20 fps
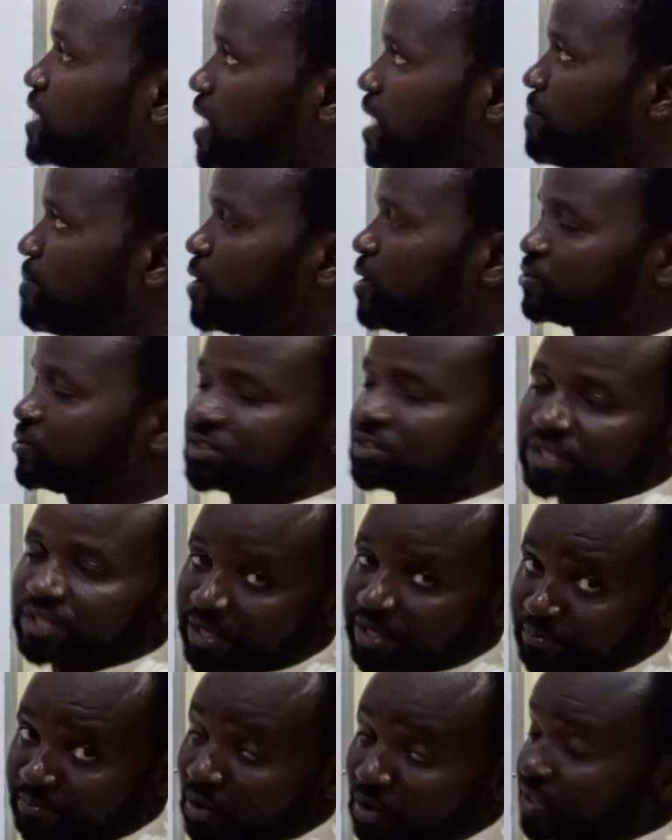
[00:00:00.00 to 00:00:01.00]
about
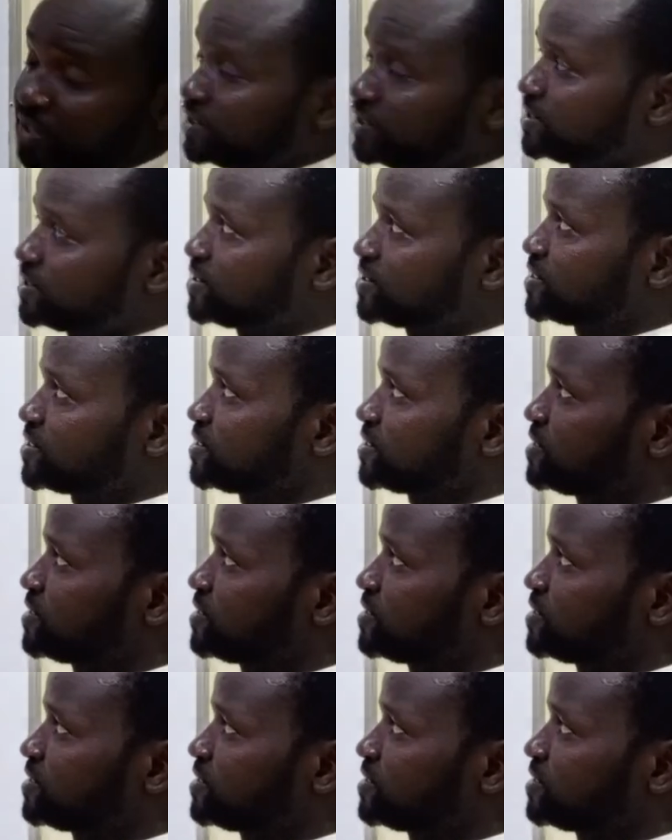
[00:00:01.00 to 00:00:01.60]
a point.